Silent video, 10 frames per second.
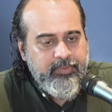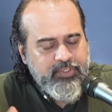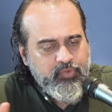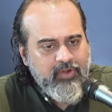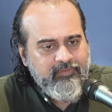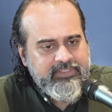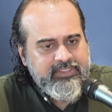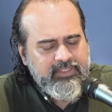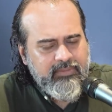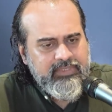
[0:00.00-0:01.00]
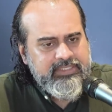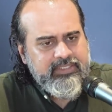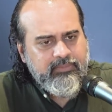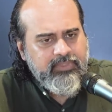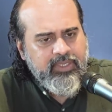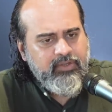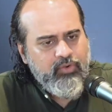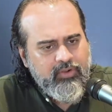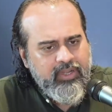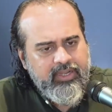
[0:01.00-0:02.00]
Spiritual wisdom is something
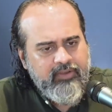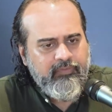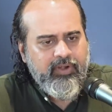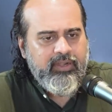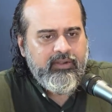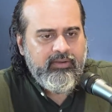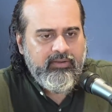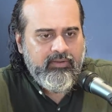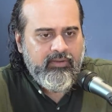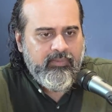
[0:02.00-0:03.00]
totally different.